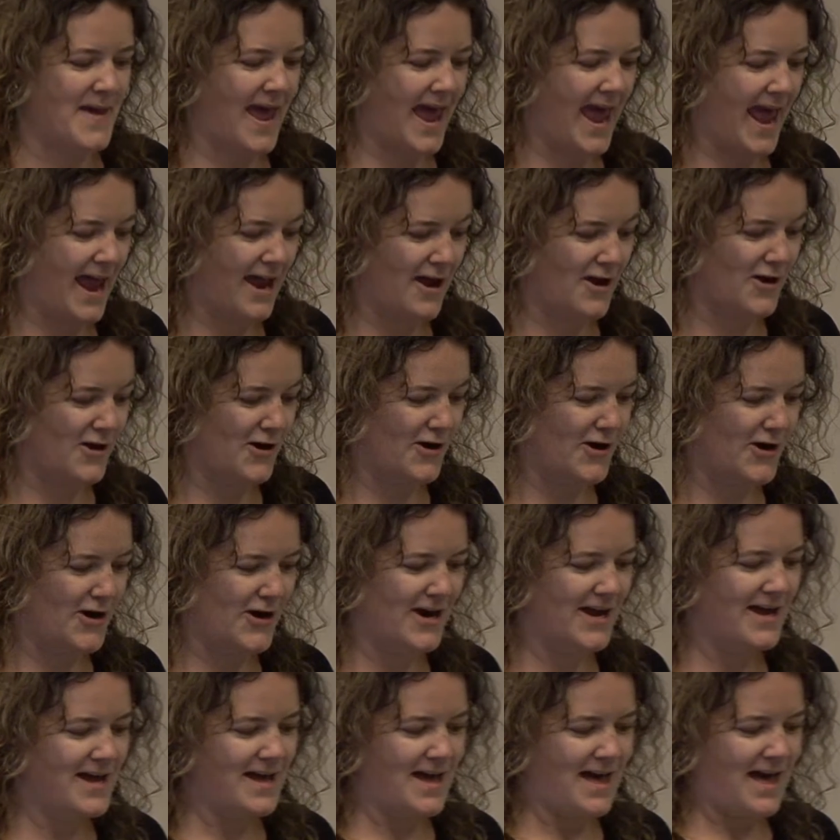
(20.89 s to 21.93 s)
anger
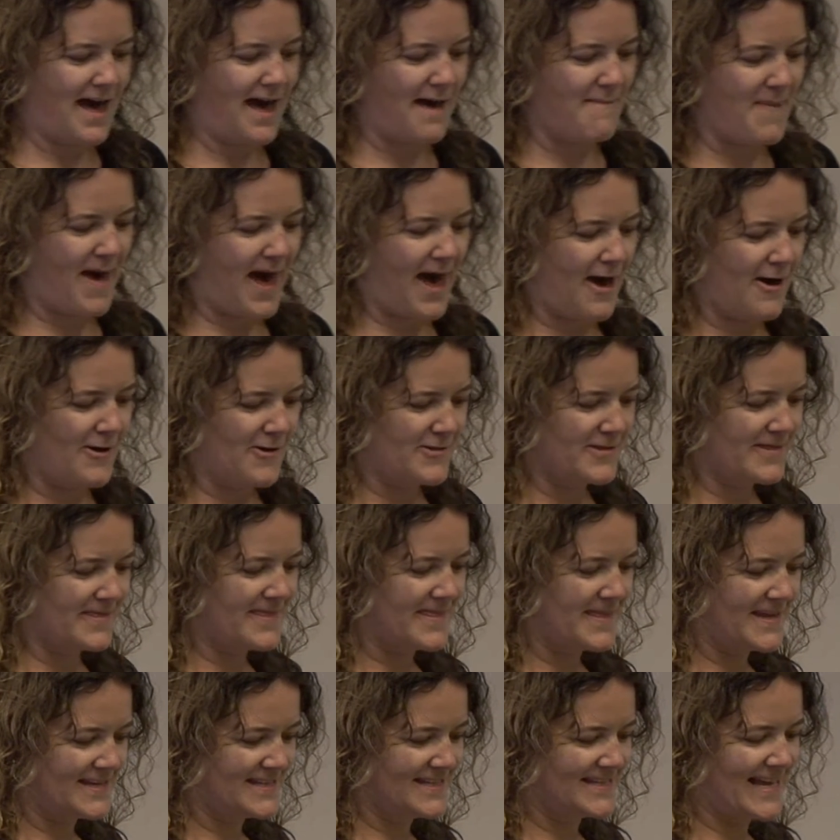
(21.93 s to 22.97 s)

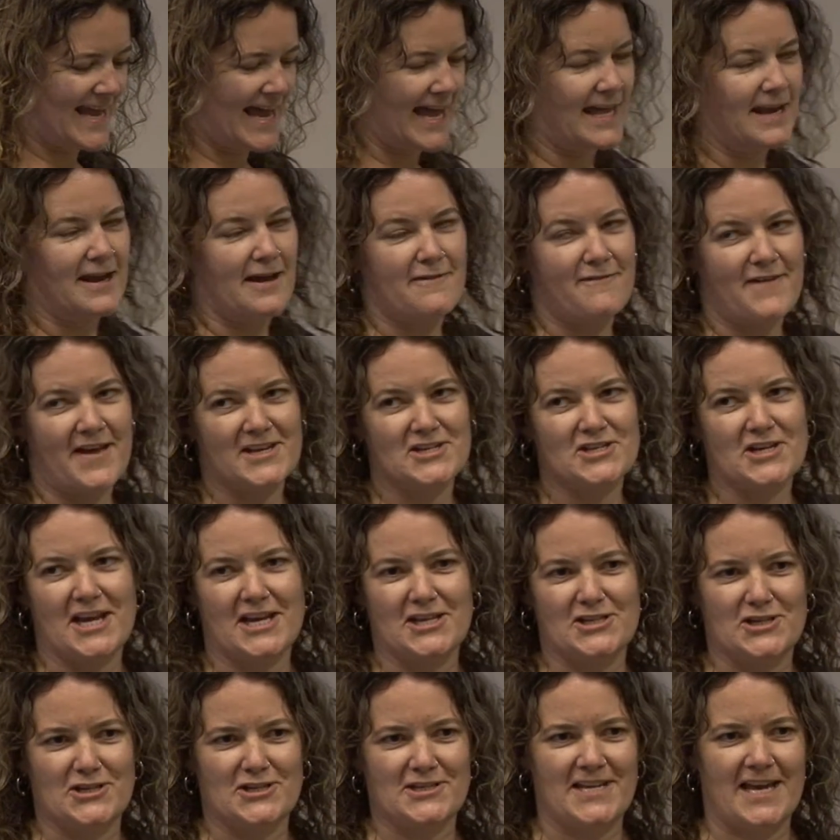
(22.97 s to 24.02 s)
about the state of
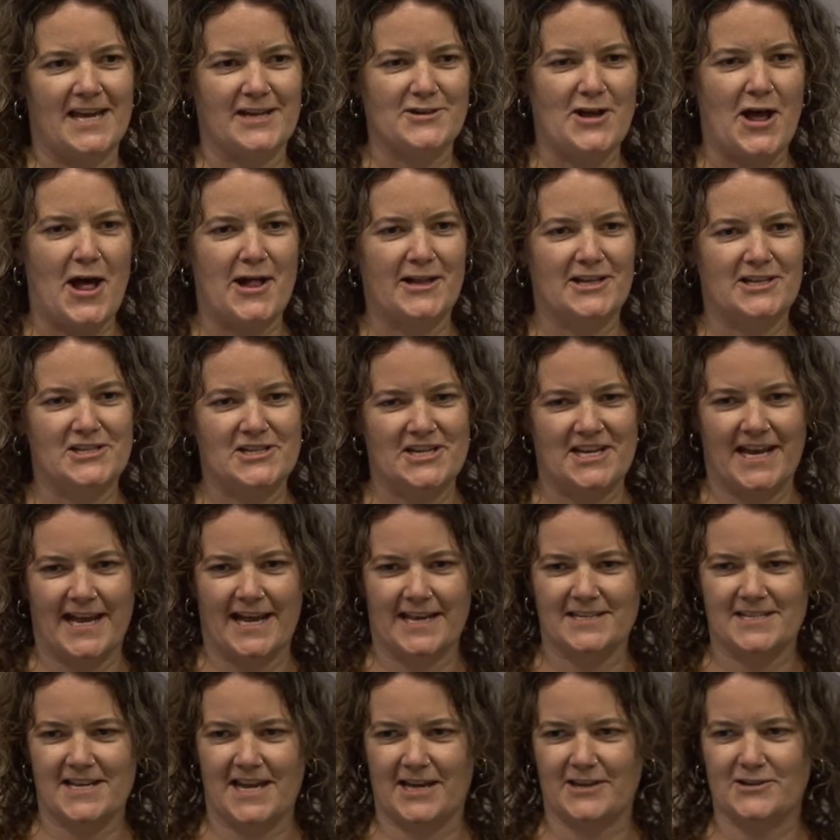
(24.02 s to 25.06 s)
education technology
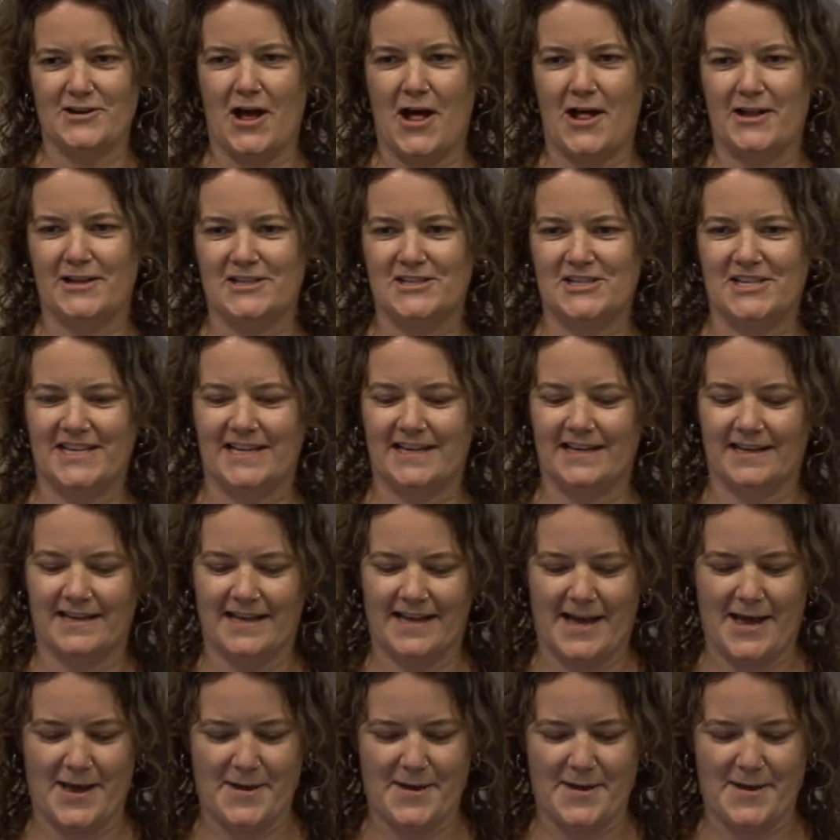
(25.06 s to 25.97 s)
and technology,